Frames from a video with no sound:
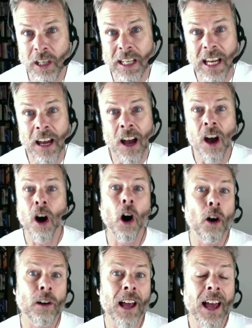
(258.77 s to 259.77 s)
year
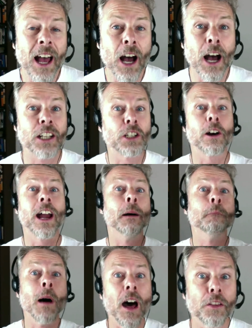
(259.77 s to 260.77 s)
on, uh, sorry, a
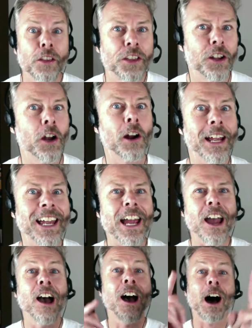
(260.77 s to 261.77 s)
month, not a
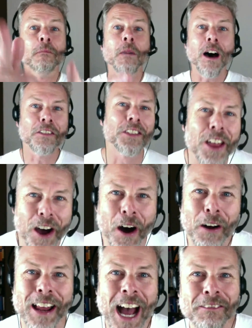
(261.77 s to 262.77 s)
year, a month
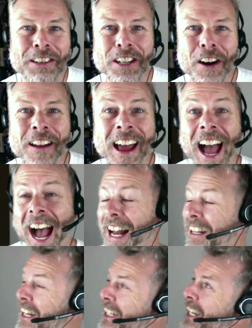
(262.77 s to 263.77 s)
on Amazon.
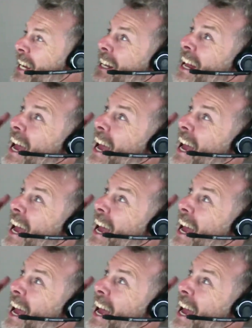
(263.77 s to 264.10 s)
And indeed,